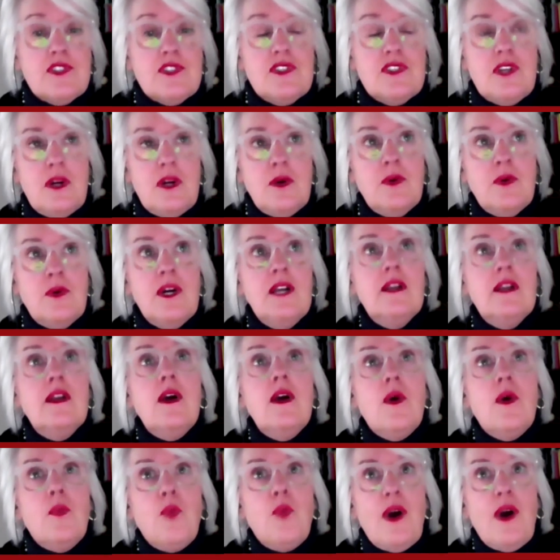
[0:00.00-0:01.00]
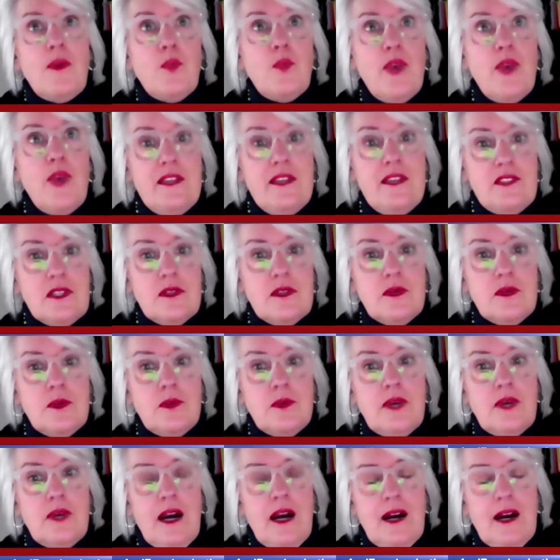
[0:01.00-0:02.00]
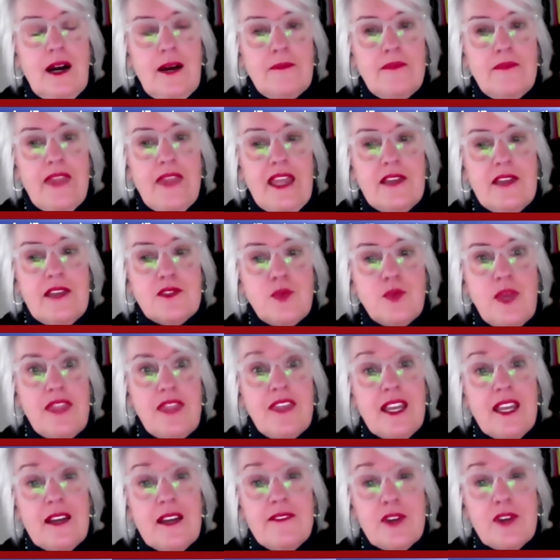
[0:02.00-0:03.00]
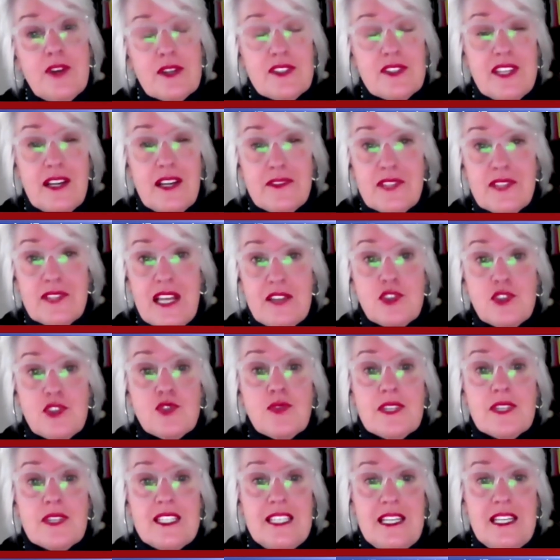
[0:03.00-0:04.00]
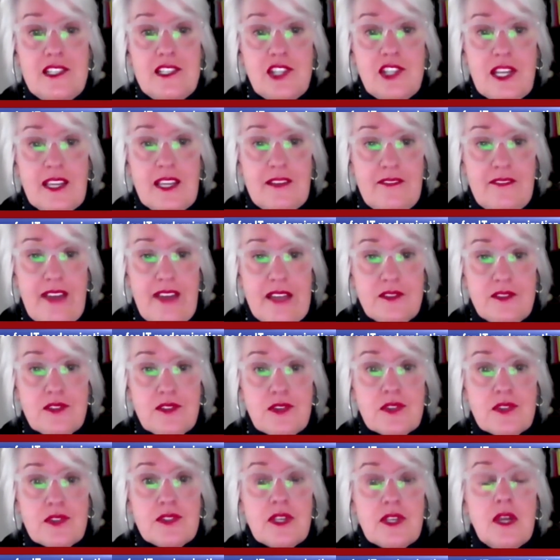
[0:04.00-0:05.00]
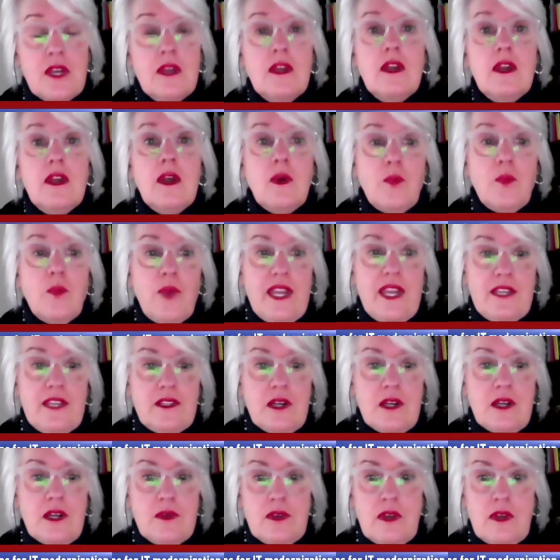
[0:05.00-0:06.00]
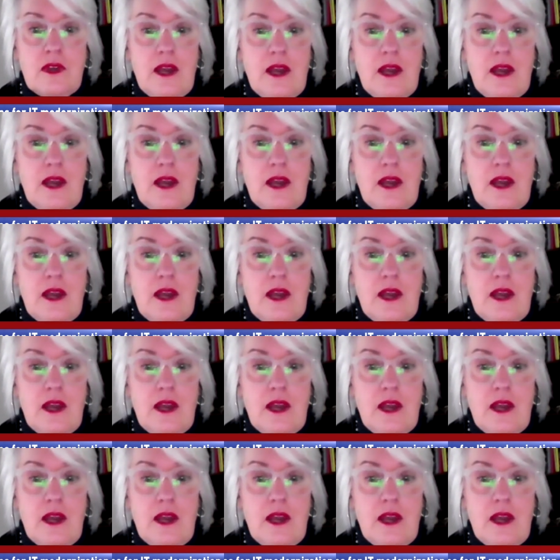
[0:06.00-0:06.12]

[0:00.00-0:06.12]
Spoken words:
So what we do is we think of ourselves as strategic investors. We don't,